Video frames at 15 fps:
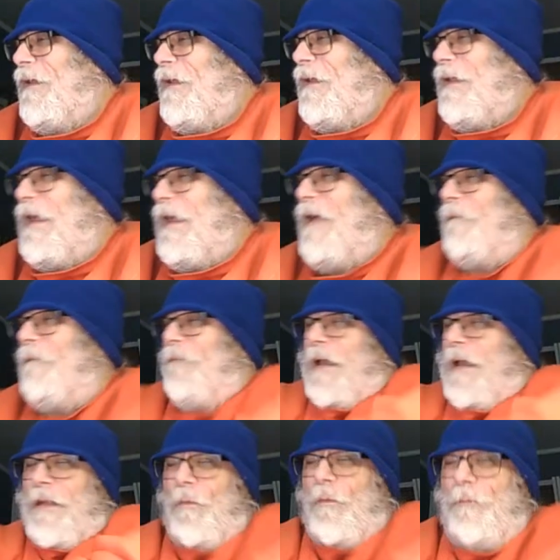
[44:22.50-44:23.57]
Yeah,
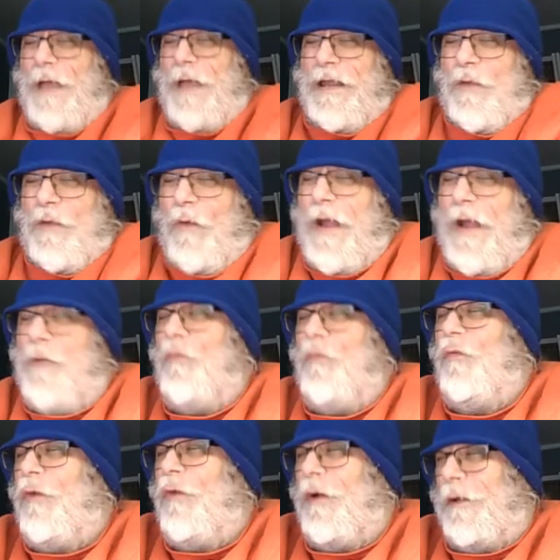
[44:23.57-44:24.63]
Betty Betty White
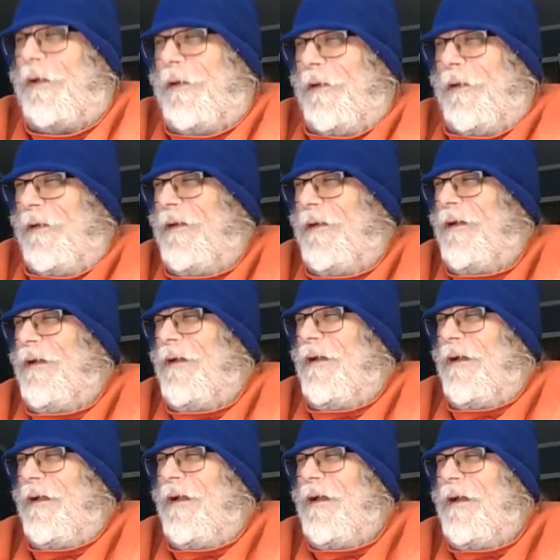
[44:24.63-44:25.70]
worked.
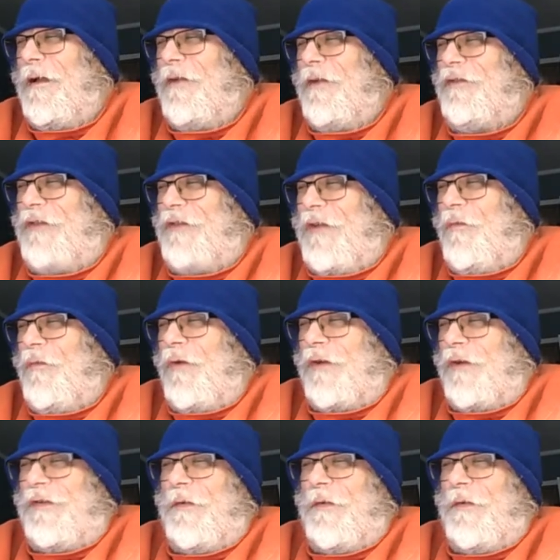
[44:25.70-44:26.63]
She worked. She